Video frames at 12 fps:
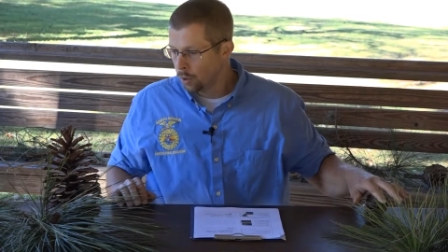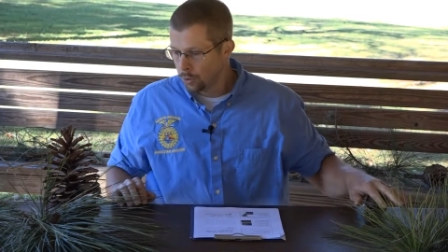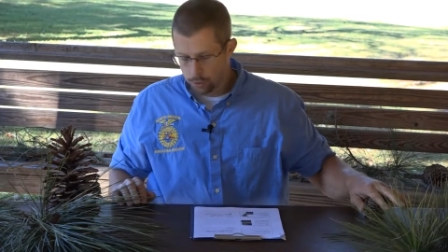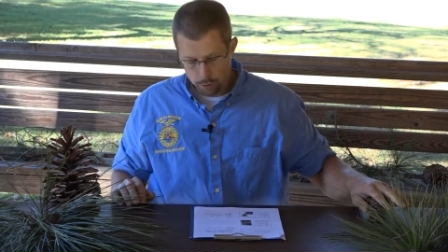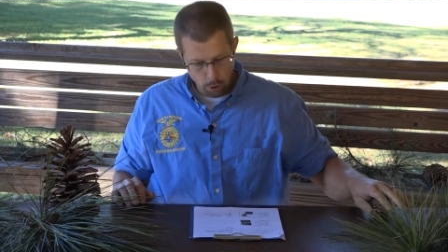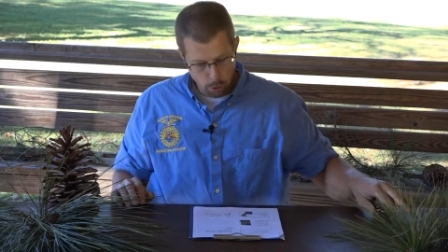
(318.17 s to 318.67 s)

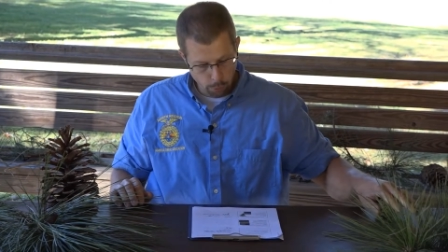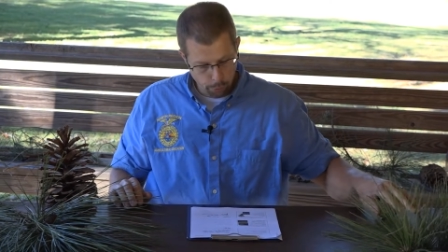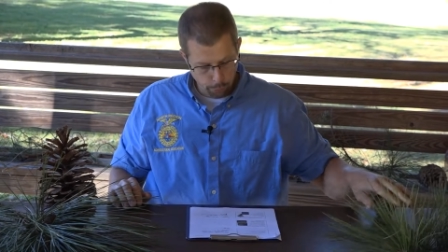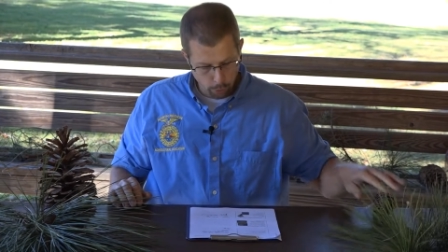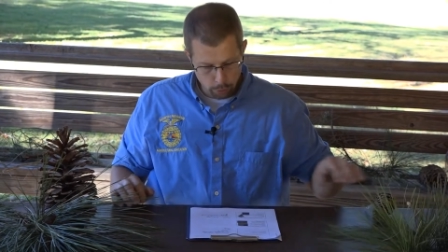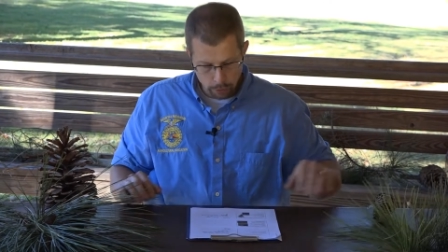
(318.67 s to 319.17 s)
So
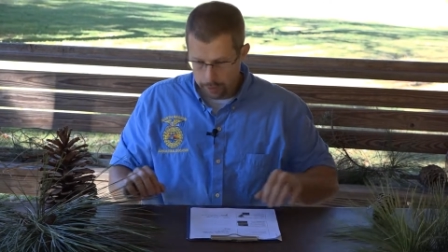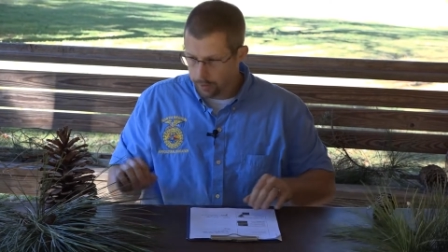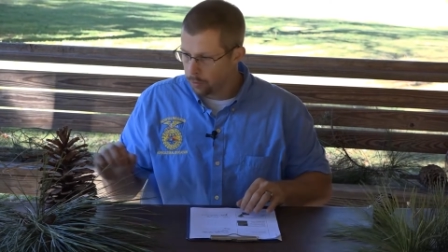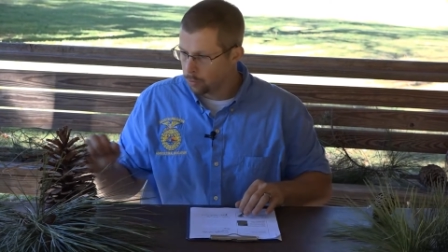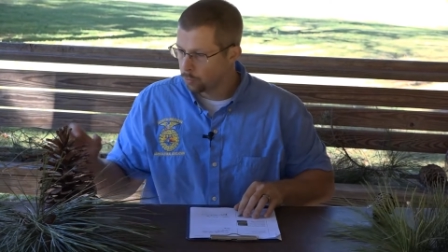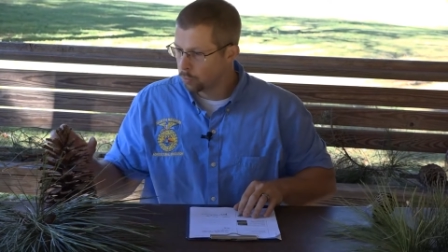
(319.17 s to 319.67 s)

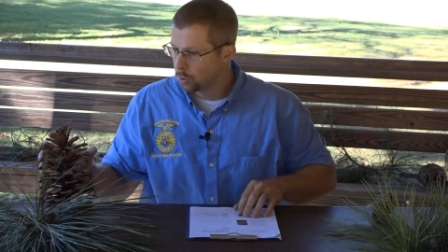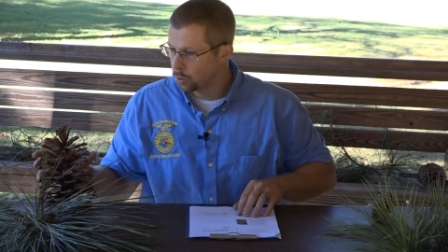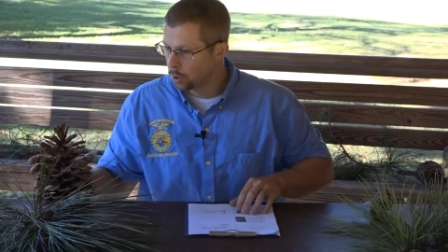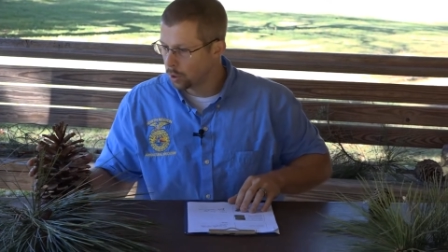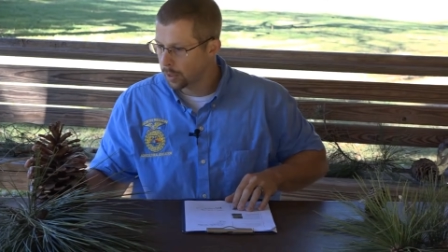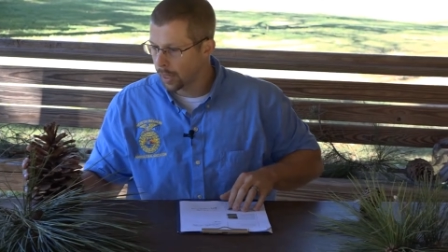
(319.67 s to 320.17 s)
thirdly, we'll
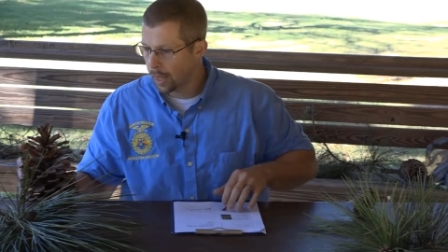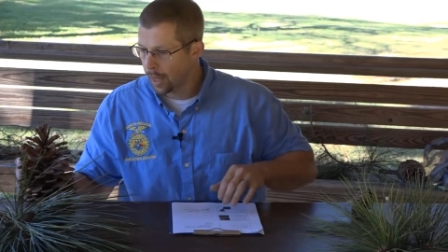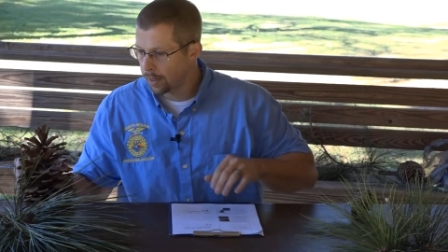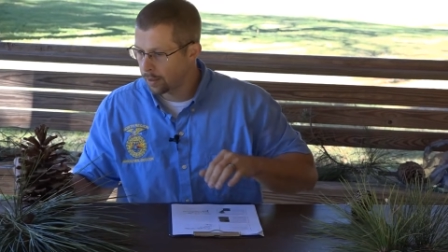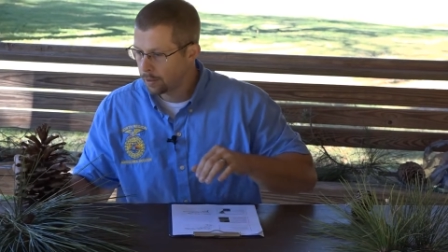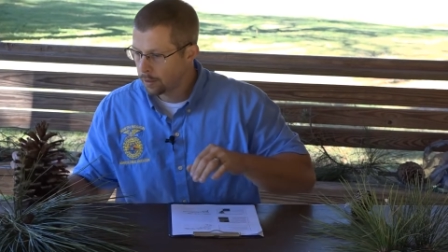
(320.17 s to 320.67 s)
look
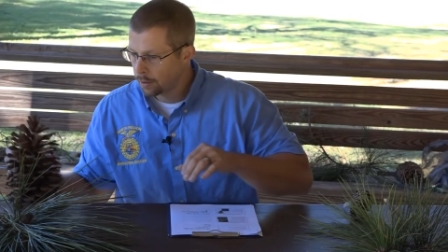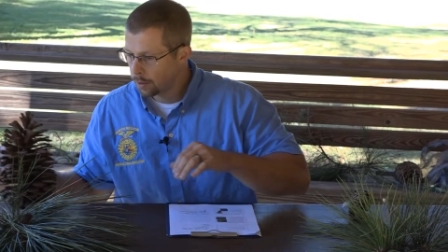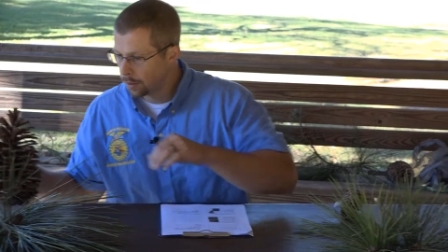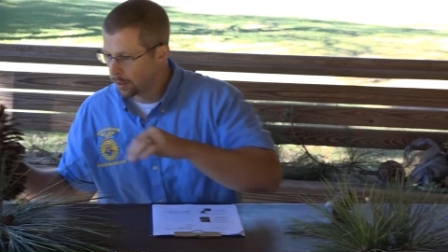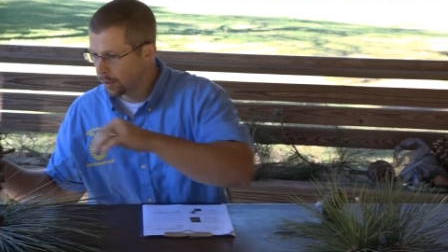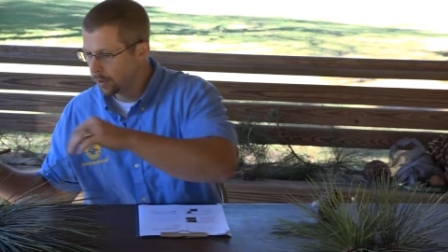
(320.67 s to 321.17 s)
at
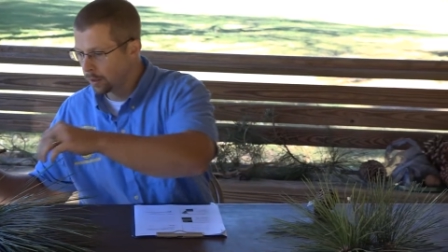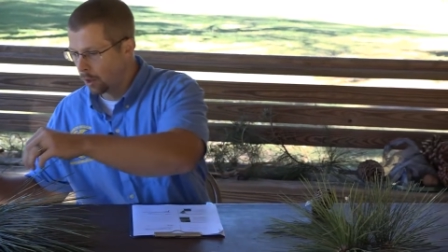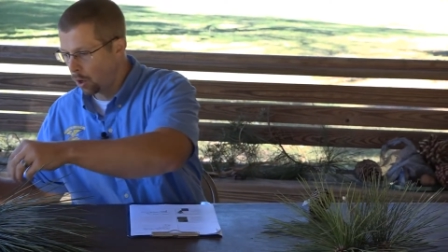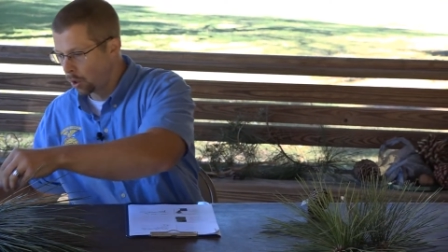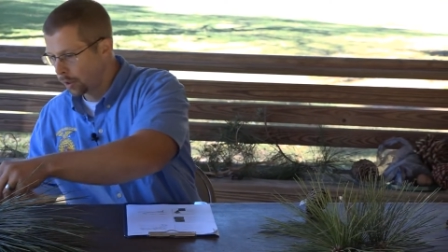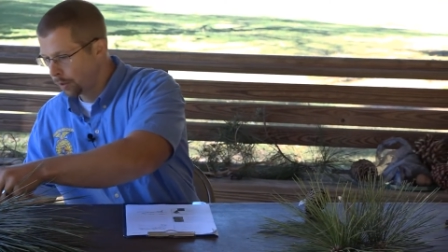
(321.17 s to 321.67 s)
the
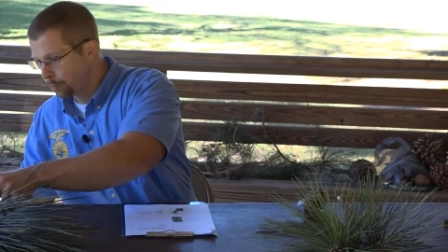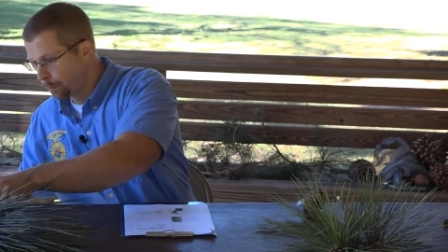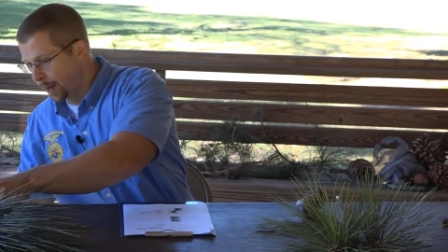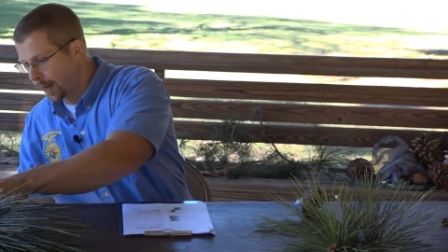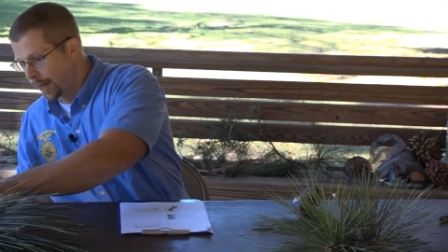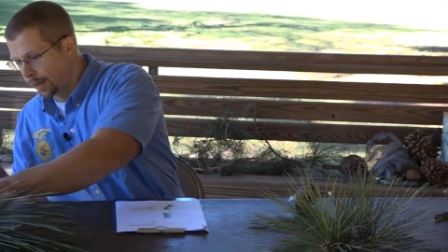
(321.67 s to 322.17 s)
longleaf
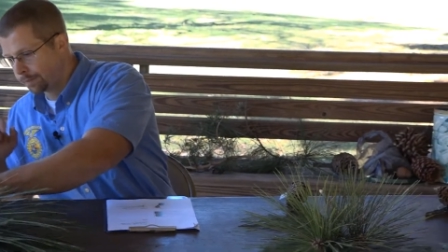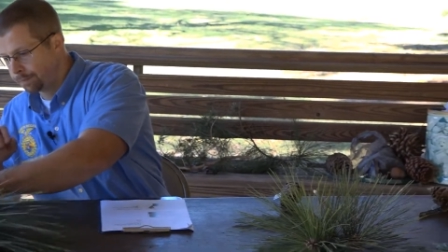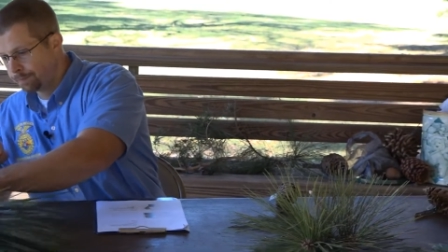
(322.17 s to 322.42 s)
pine.